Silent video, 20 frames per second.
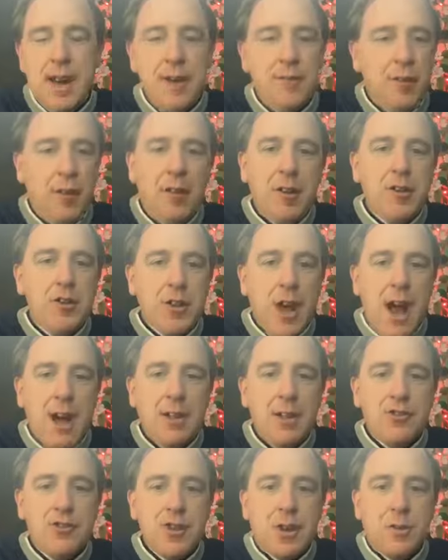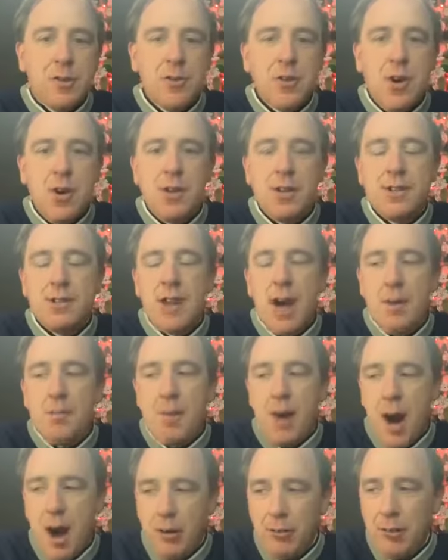Very challenging with all the
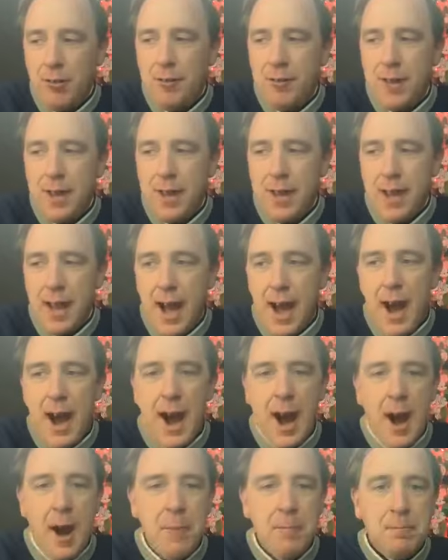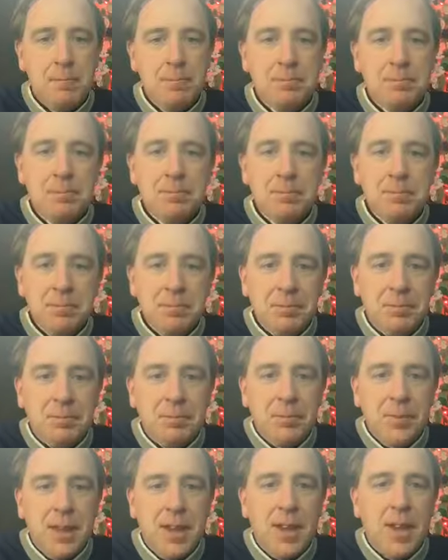topography. Um,
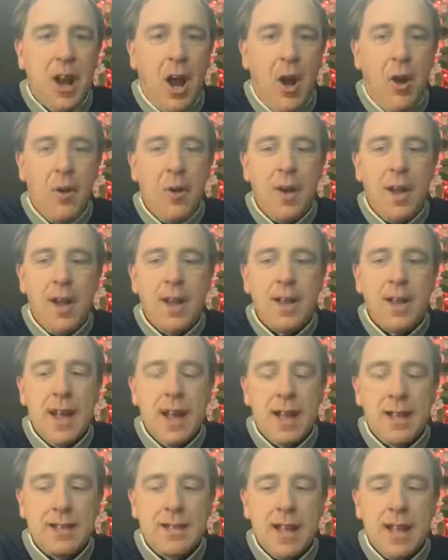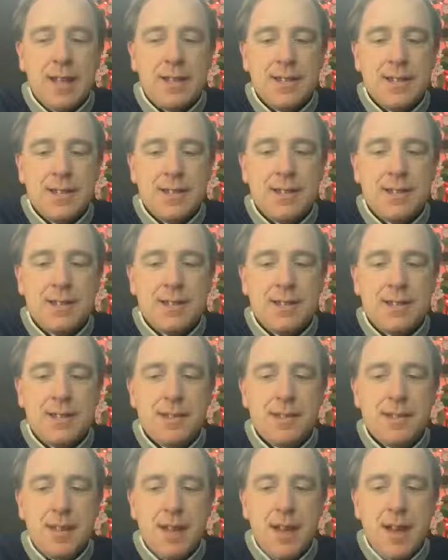you know it, it
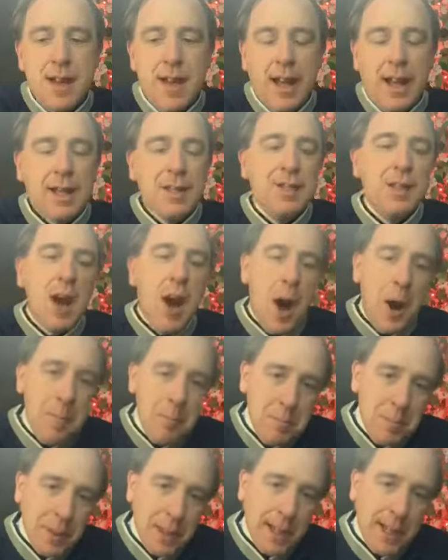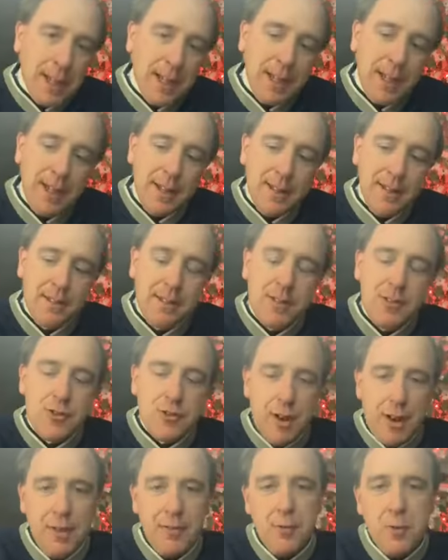it's it's humbling to
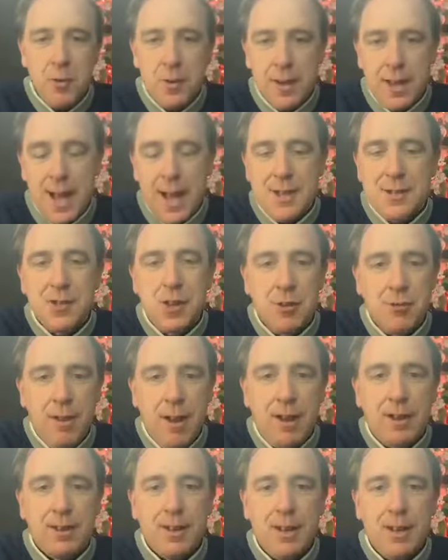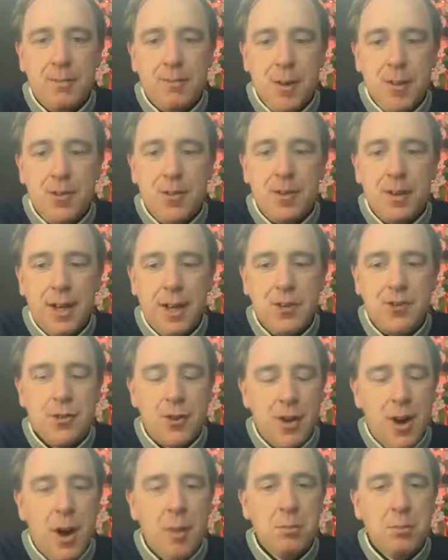try to forecast correctly. Mother
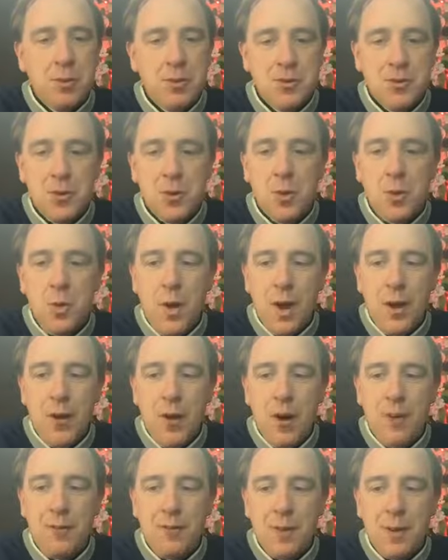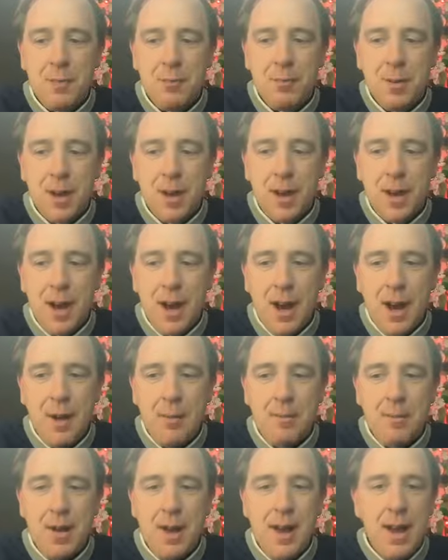Nature humbles you quite often, but
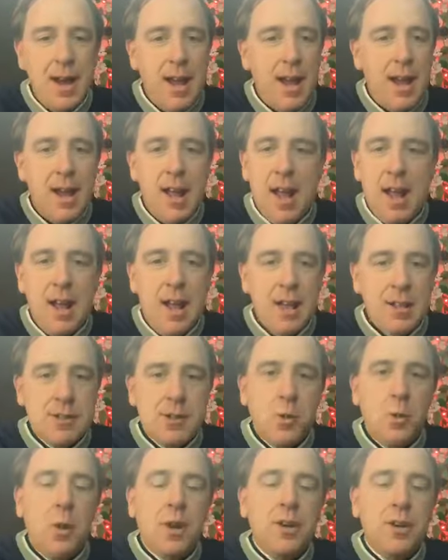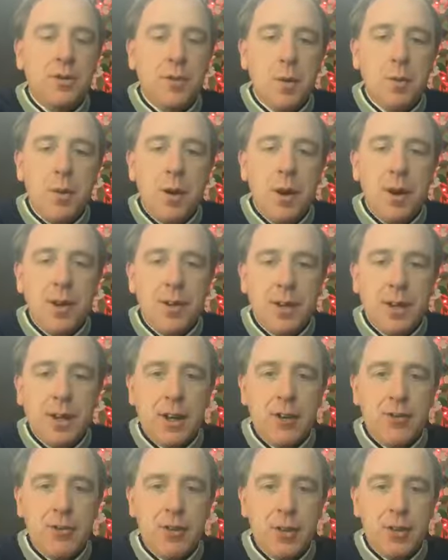um, it, it's a wonderful part of the
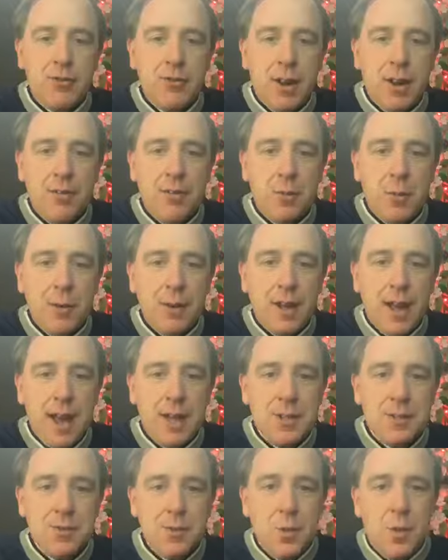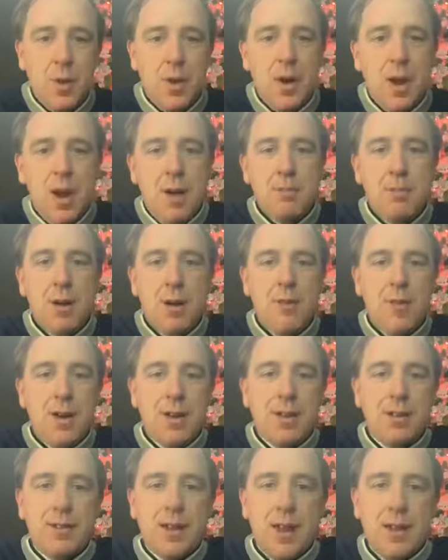country to try to forecast for.
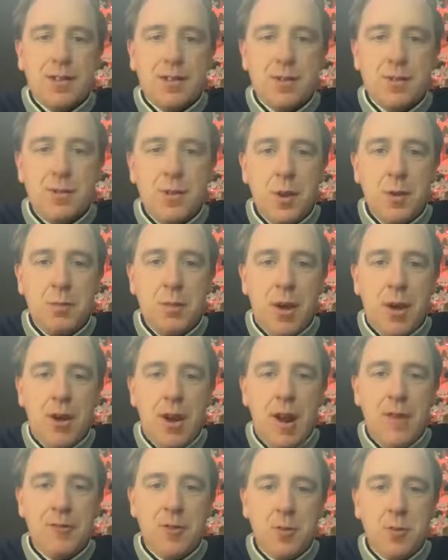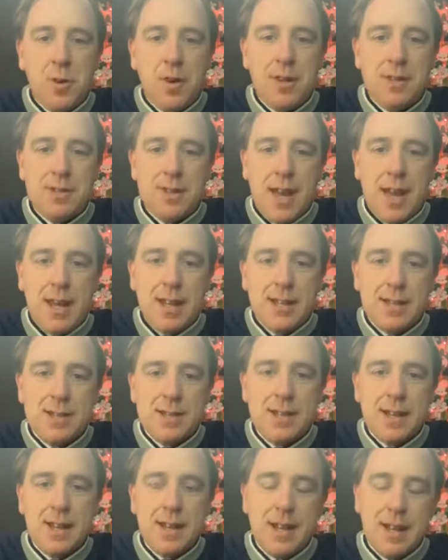Marvella Day says, feel better. Everyone is getting
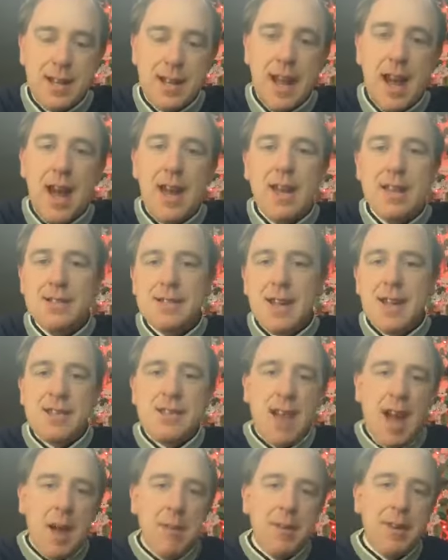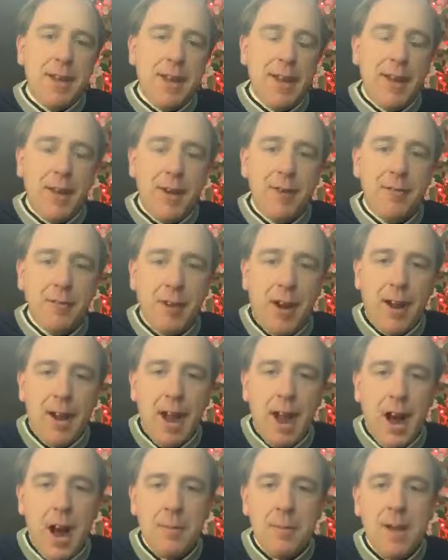sick. And yeah, it is that time of year, right?
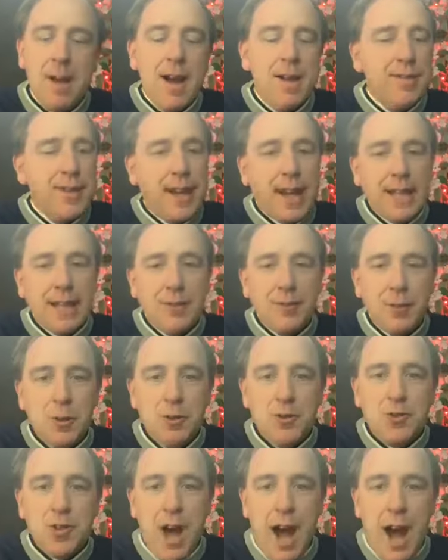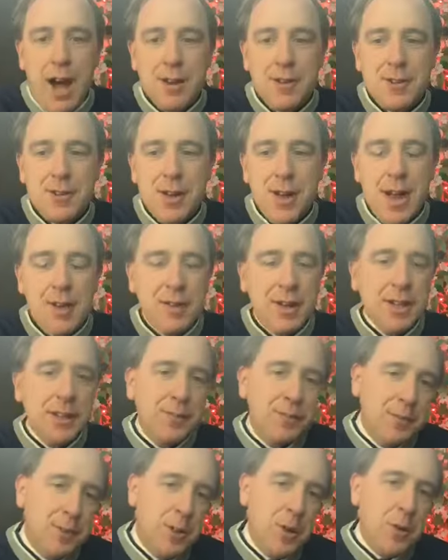Um, did get the flu shot, so I haven't got the
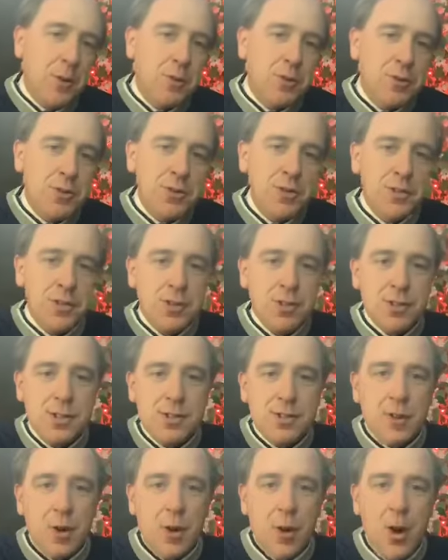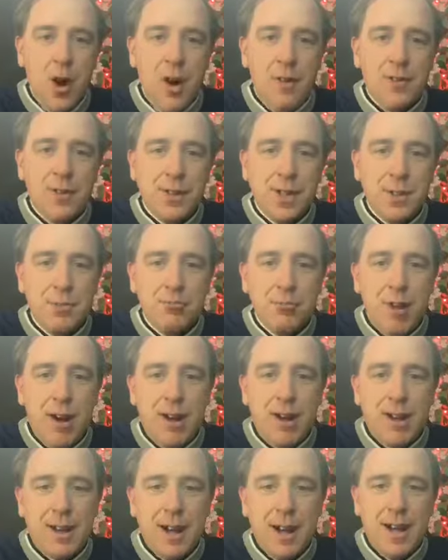flu. Just, just this cough and this
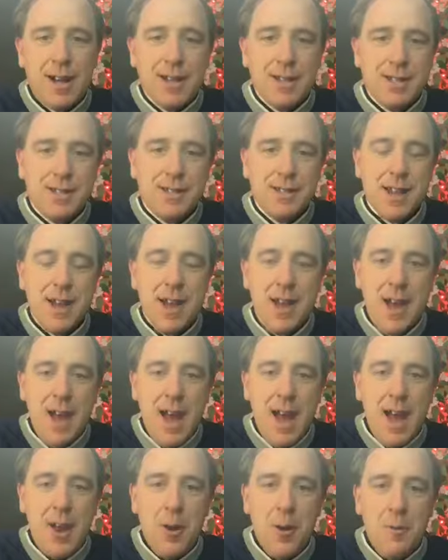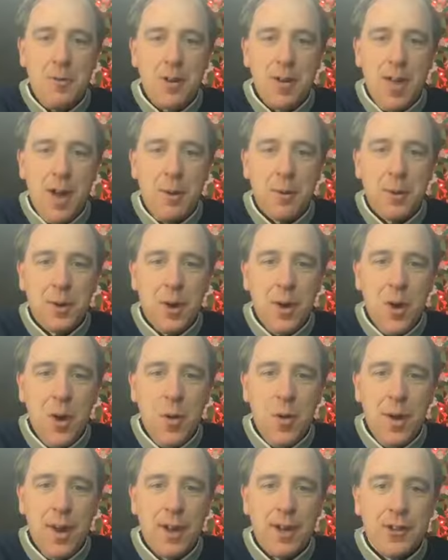bronchitis, and hopefully that will go
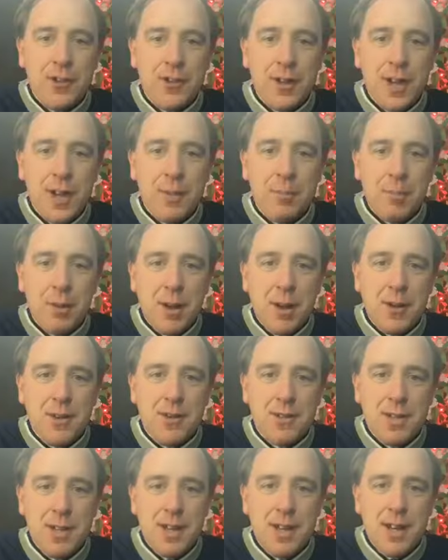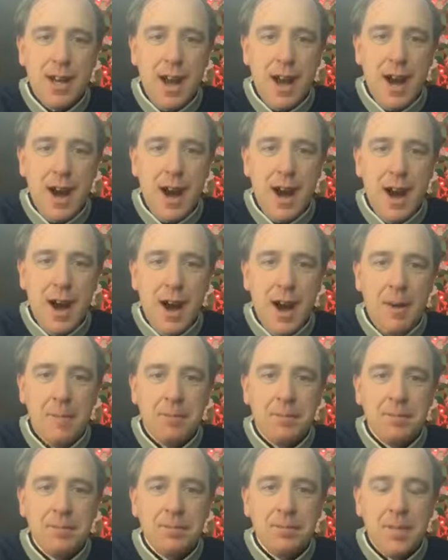away. Janet Pearson,
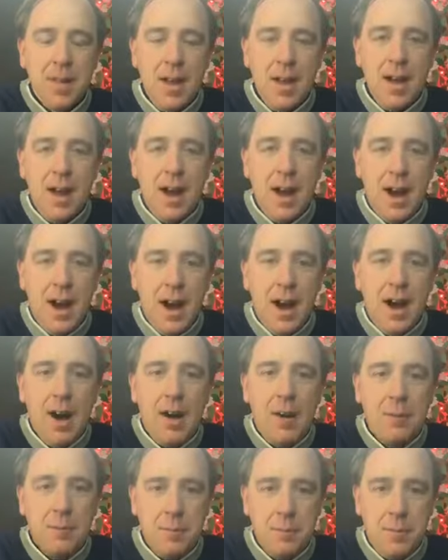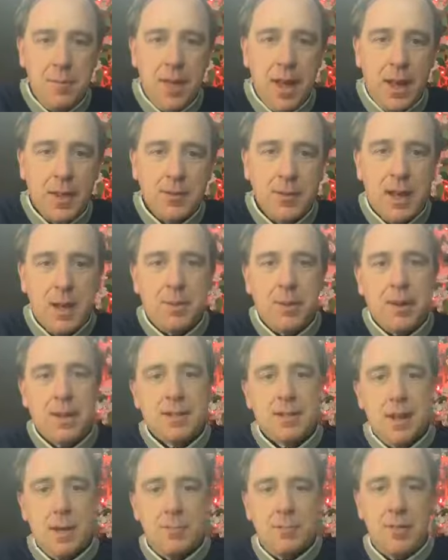um, uh, thanks for keeping
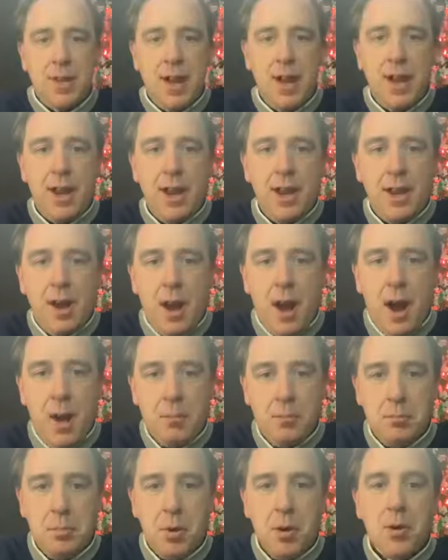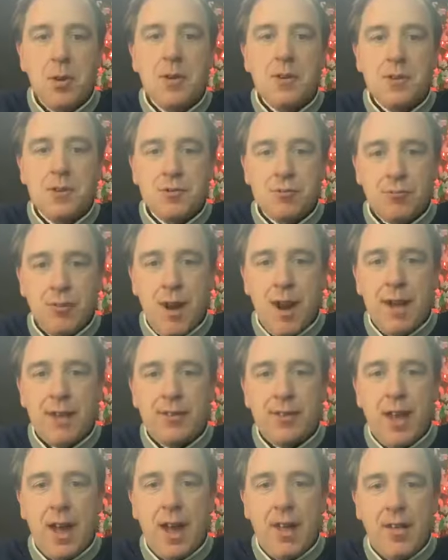us updated. Uh, Burr is right,
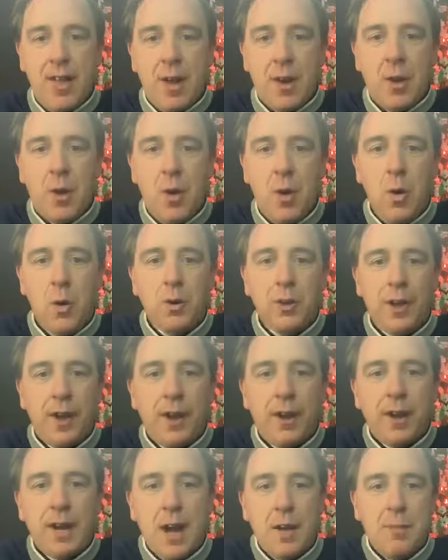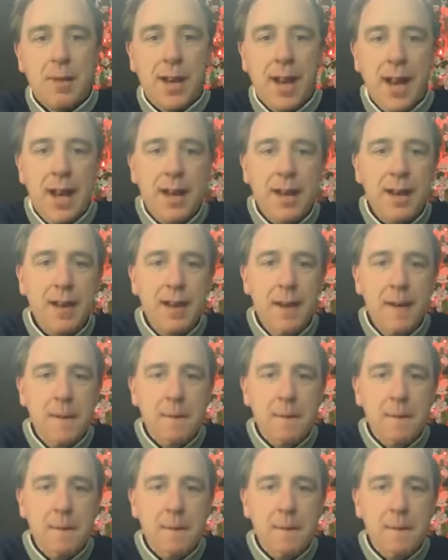that, that cold air coming in.